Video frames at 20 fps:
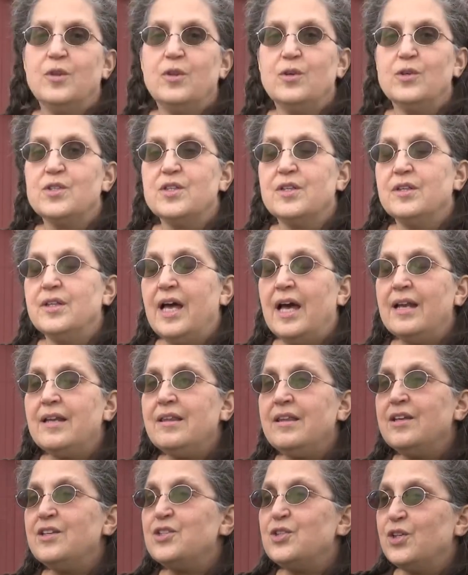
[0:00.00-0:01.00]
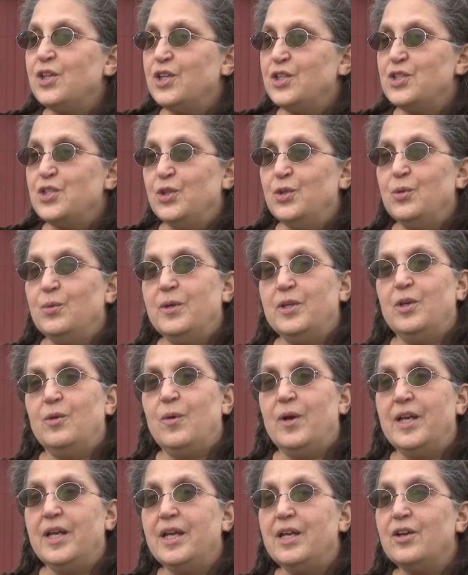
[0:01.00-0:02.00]
There's a lot of things you can do when you
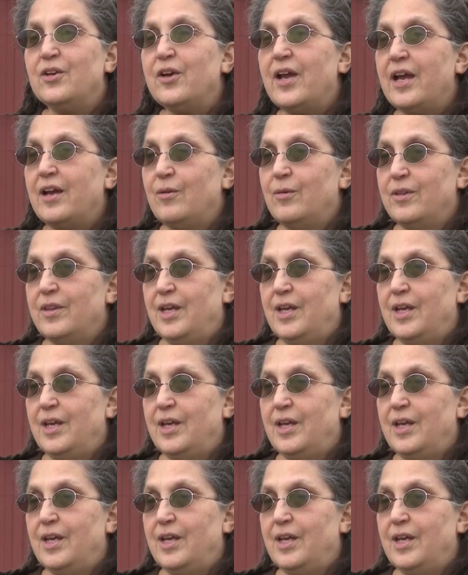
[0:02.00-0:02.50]
want to interact with